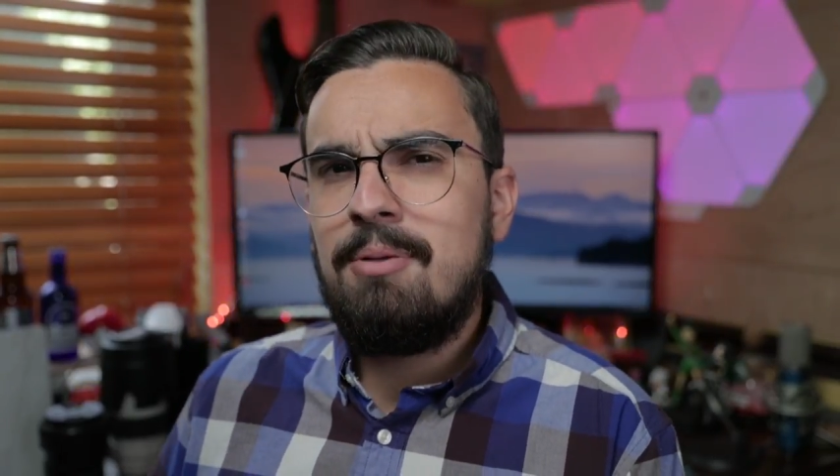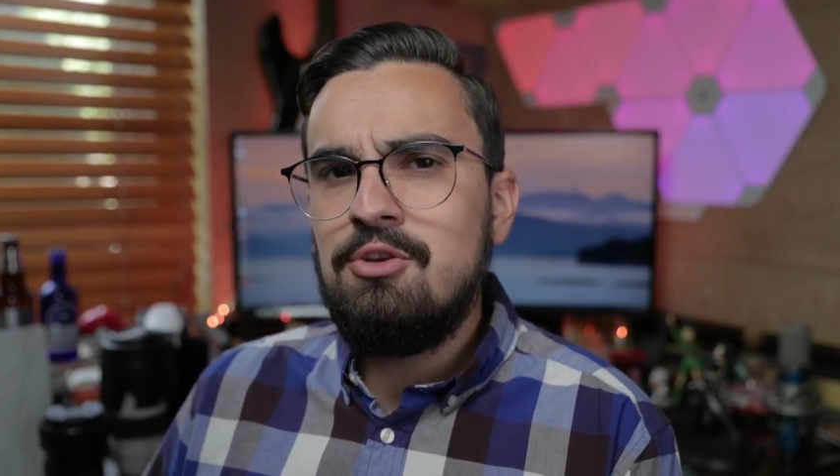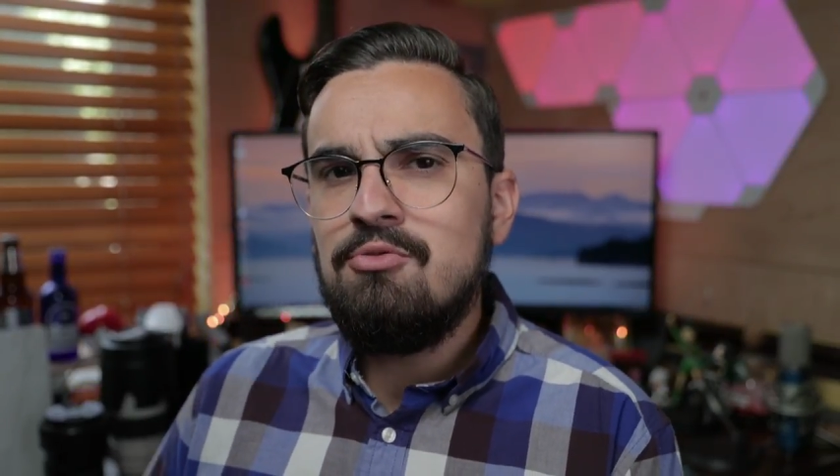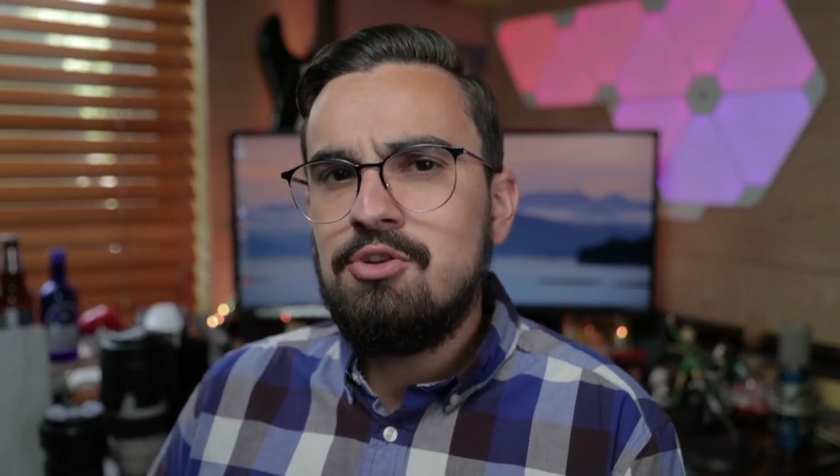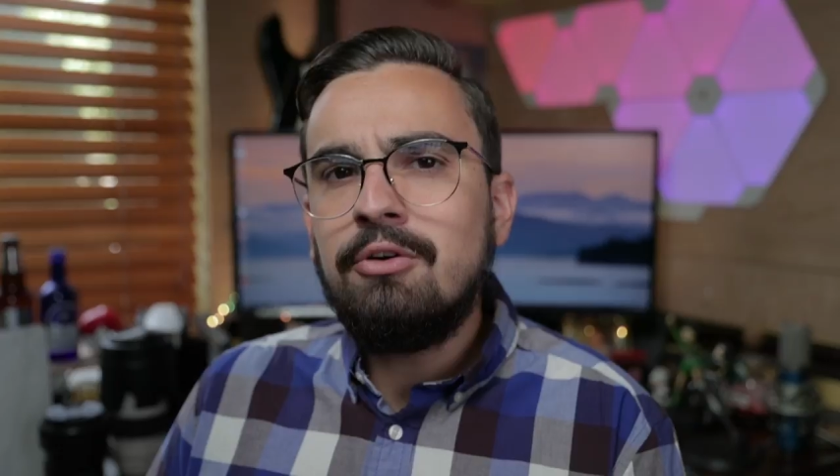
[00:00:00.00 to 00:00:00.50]

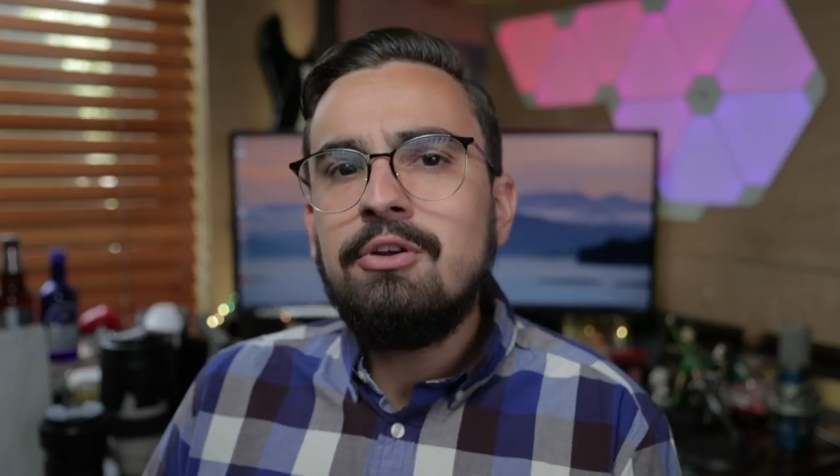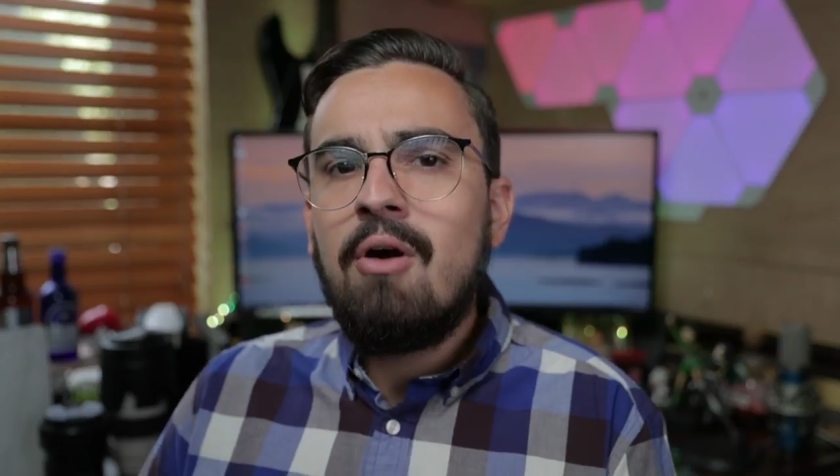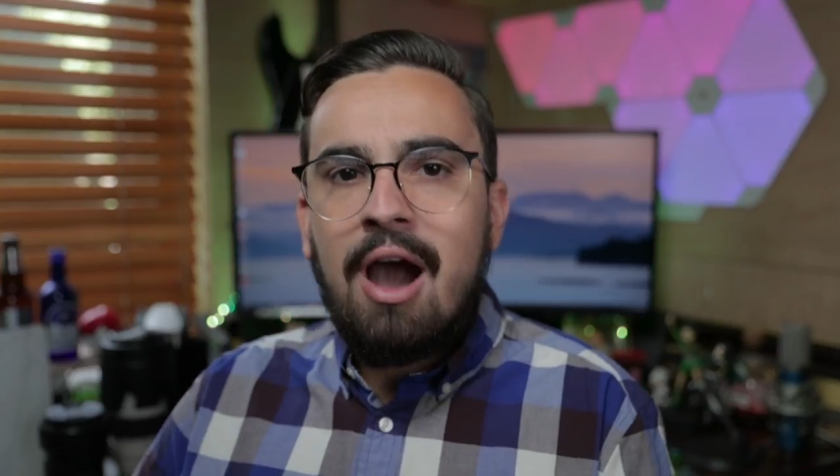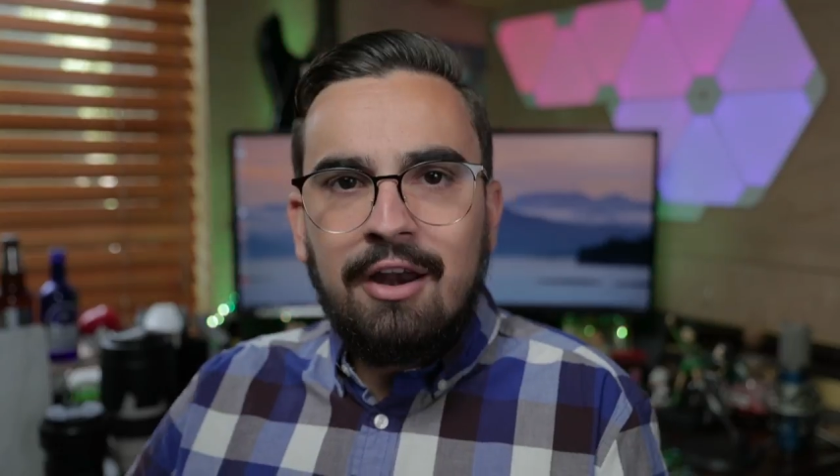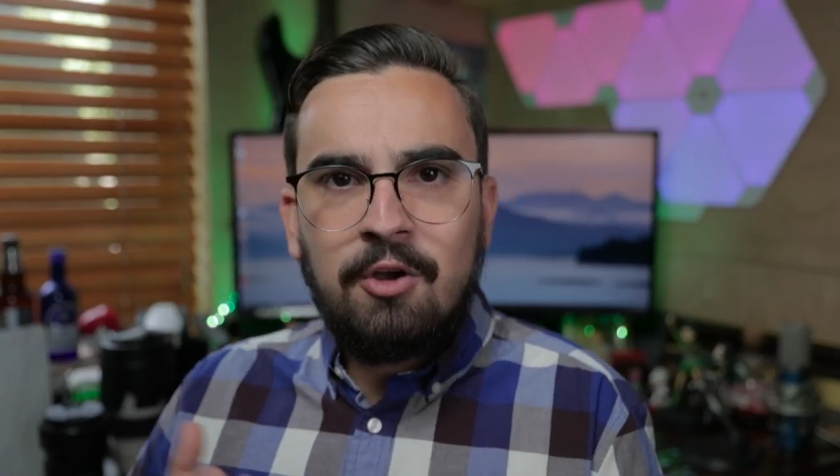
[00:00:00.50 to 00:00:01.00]
but you don't
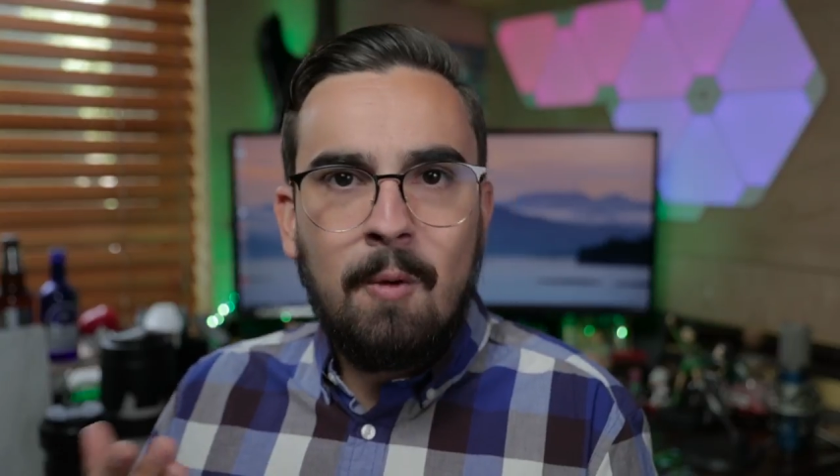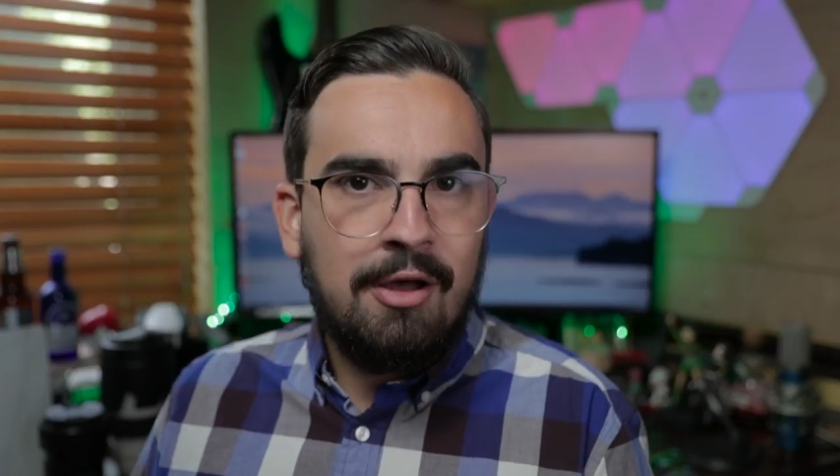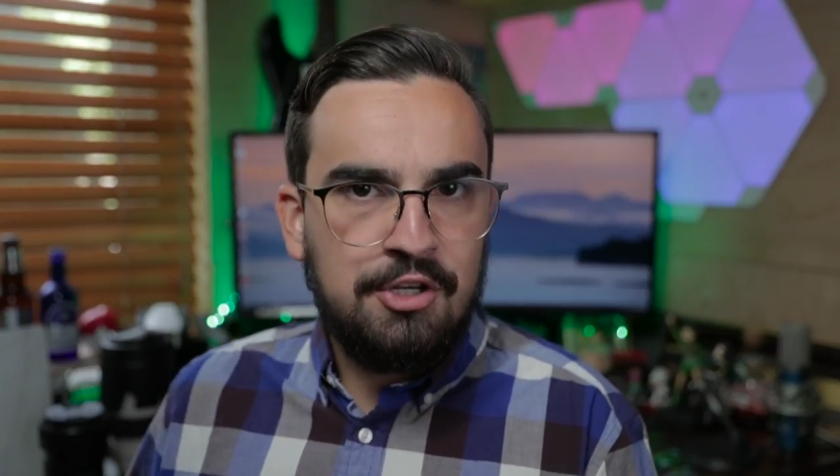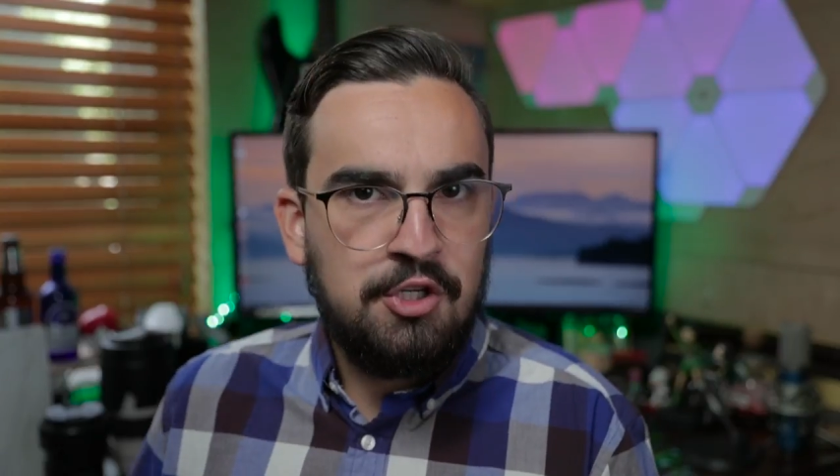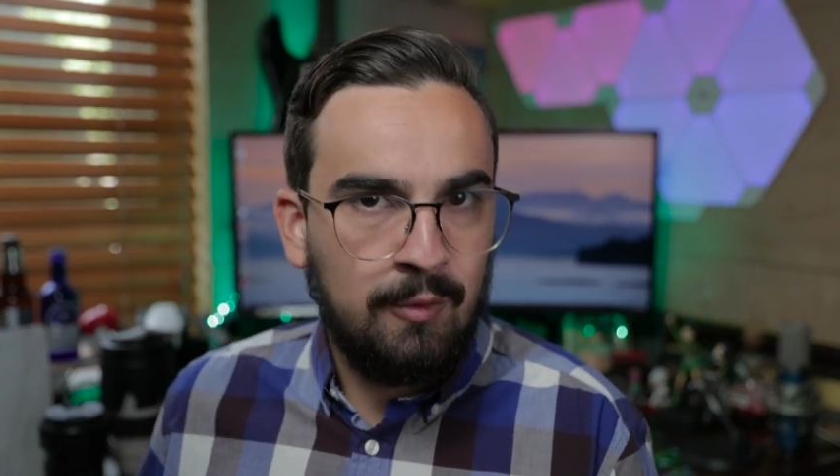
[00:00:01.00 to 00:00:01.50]
know how to go
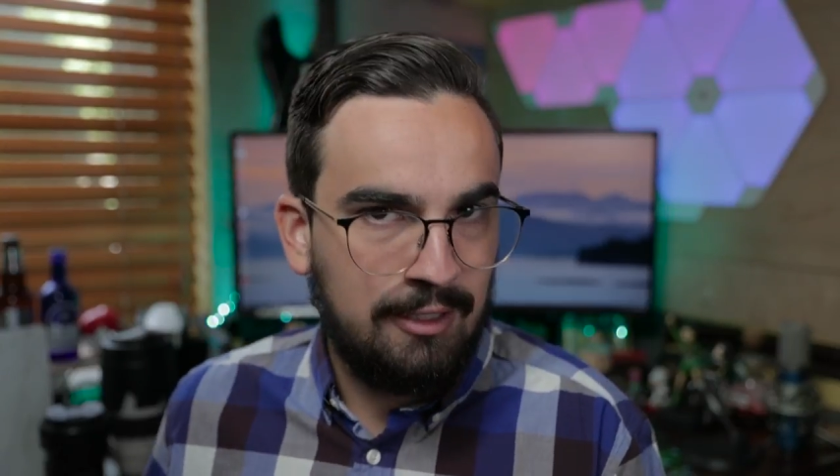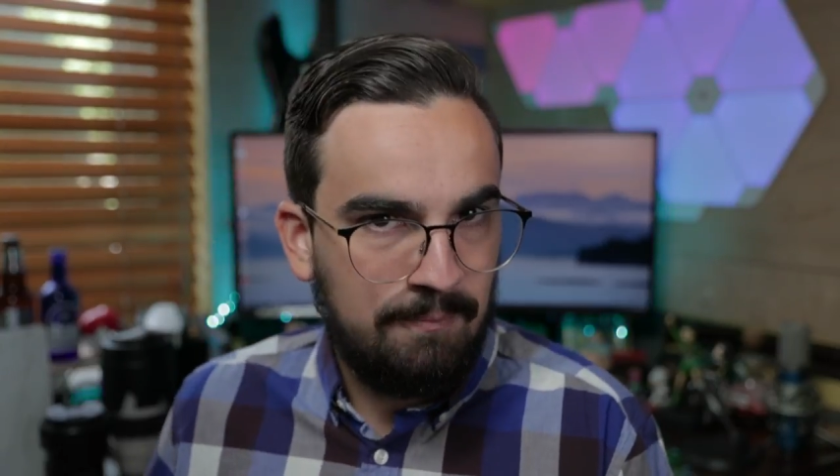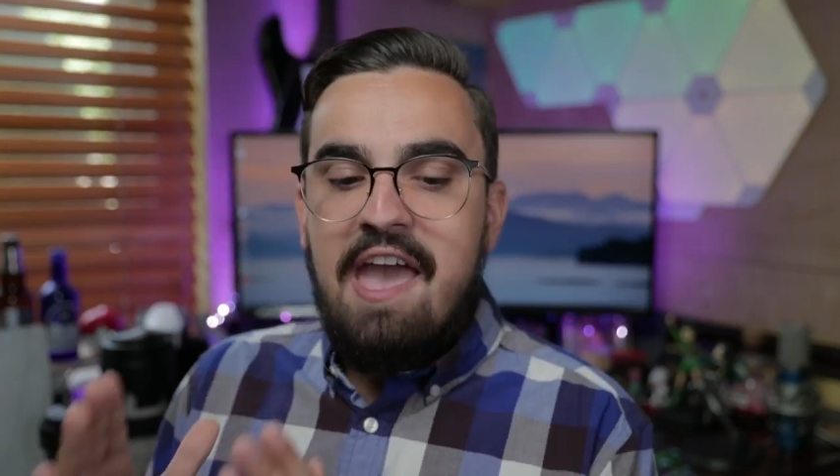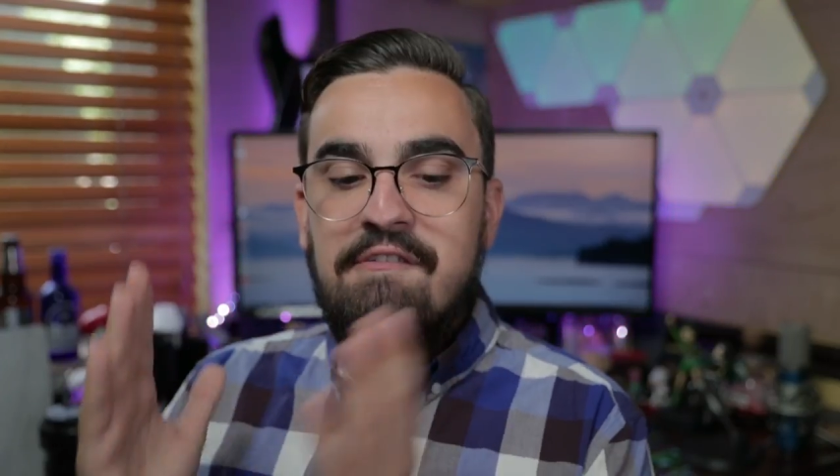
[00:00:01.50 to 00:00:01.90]
about doing it.